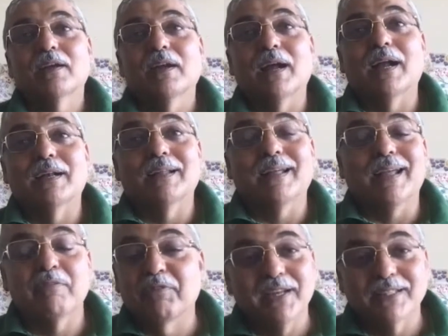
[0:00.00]
And
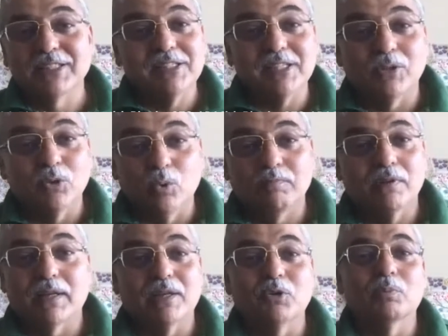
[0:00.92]
every agency group will
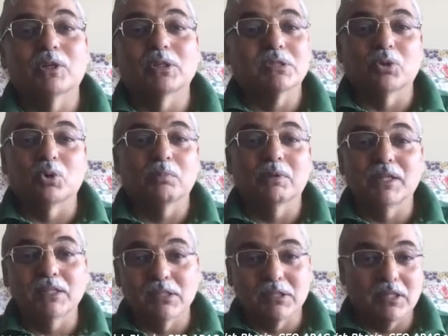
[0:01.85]
tell you, because globally
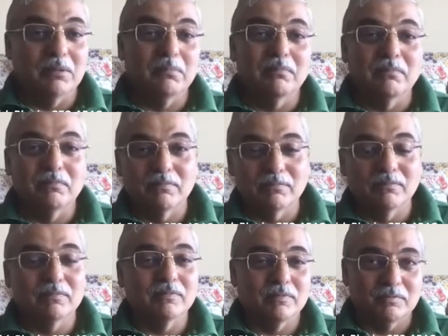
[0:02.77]
it's the same
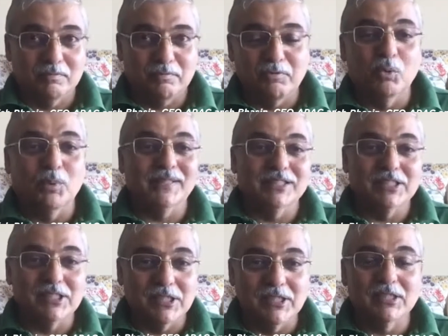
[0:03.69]
few
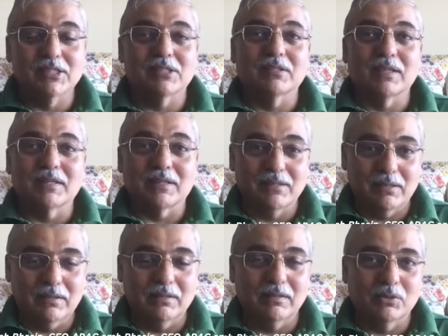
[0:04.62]
agencies that
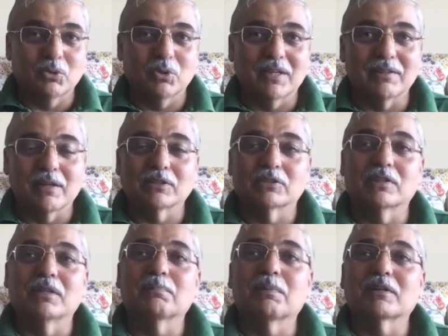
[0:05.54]
that
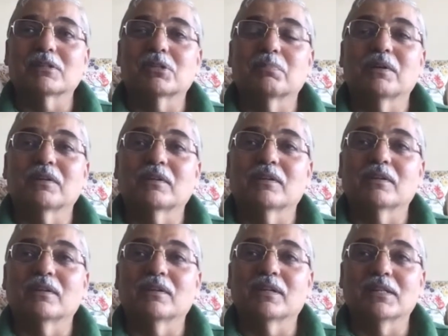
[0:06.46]
largely participate
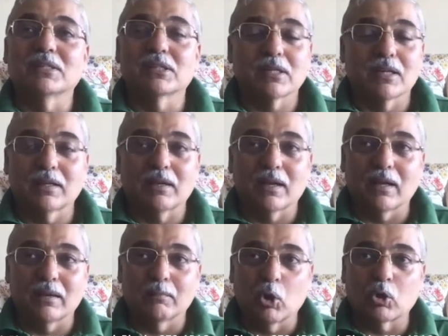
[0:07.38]
in these. And
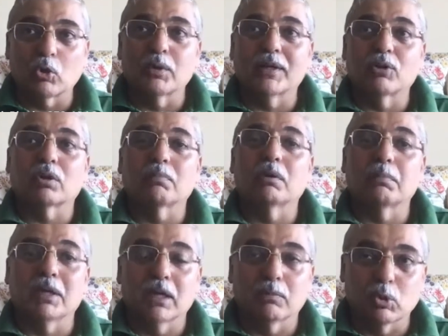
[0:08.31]
I'm not only talking about
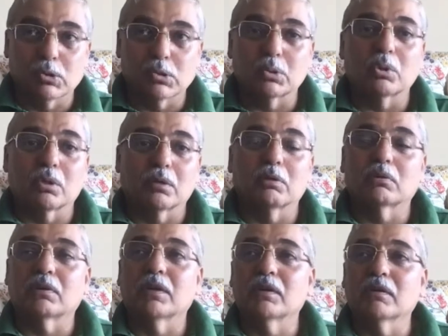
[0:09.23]
media, I'm also talking
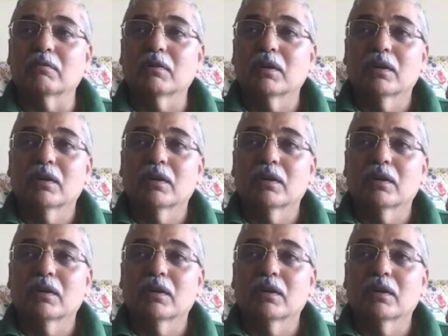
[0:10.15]
about creative.